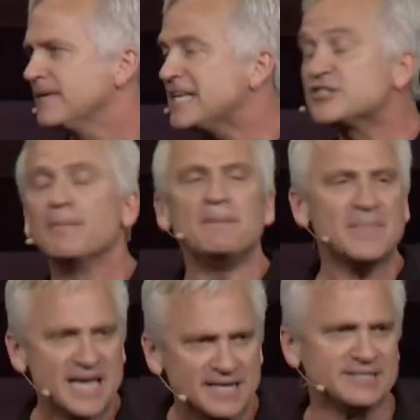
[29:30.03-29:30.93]
It's
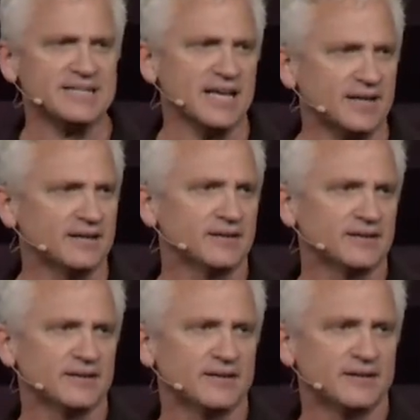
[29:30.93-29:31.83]
amazing
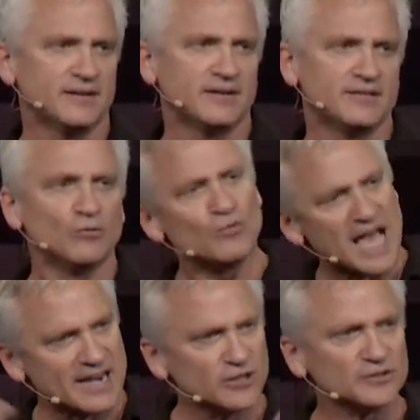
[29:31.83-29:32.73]
the
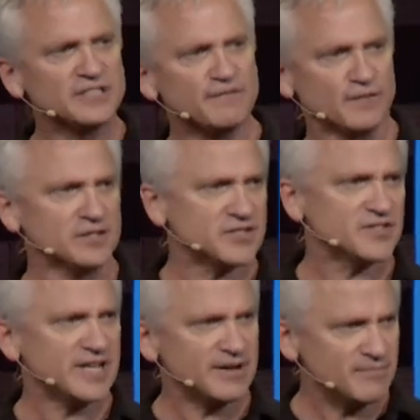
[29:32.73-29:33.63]
radical difference
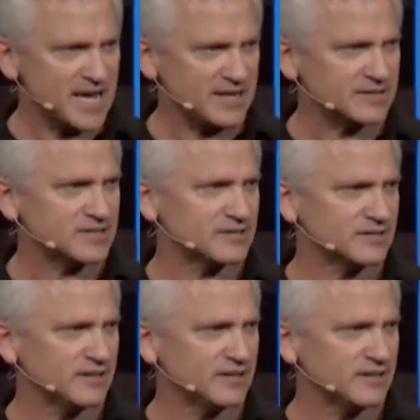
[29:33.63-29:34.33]
that it makes